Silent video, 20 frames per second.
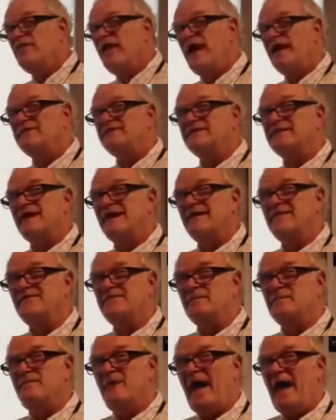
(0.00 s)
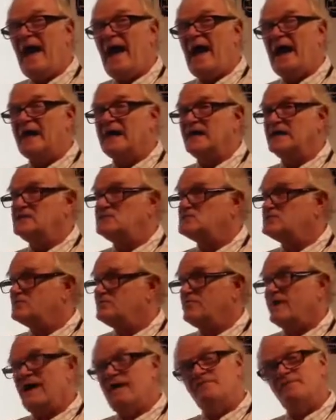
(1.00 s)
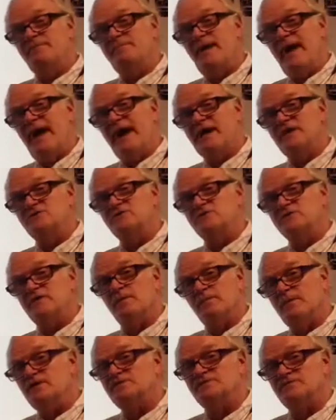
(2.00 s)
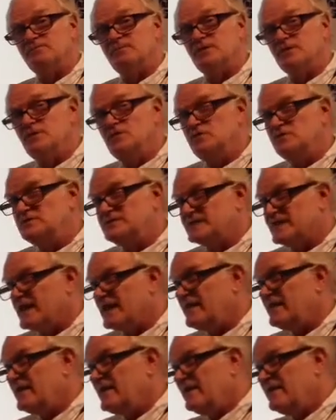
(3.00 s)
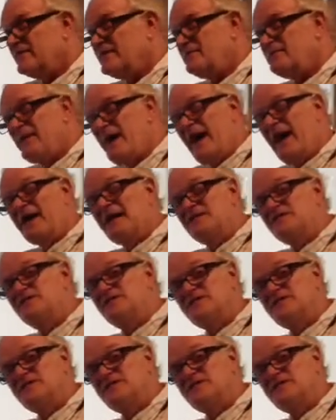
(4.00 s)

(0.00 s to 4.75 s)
that the package, if we have a package with a bunch of balloons in it, the package